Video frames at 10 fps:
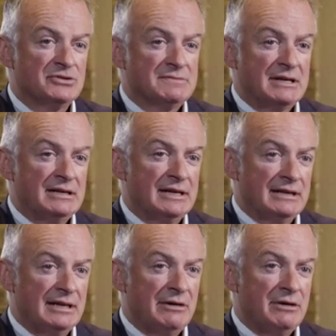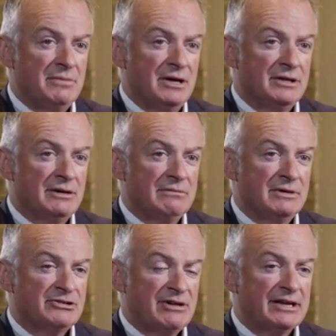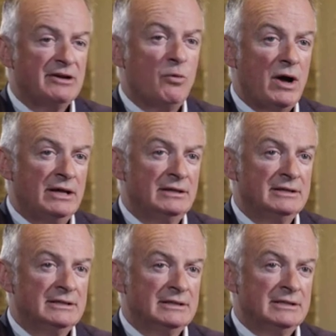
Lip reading: stores a little lower, but we're tracking well.